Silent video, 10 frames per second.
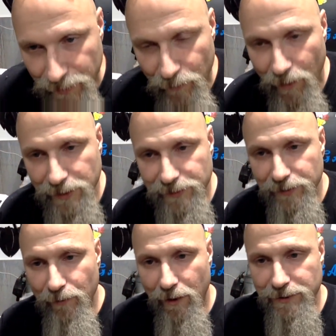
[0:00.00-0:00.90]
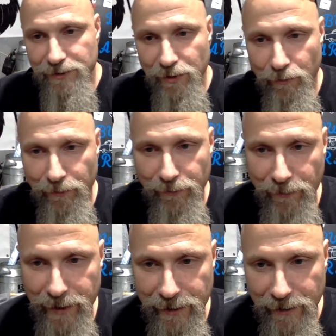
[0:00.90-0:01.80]
you watch two or
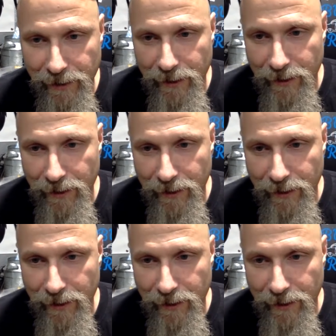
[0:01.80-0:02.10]
three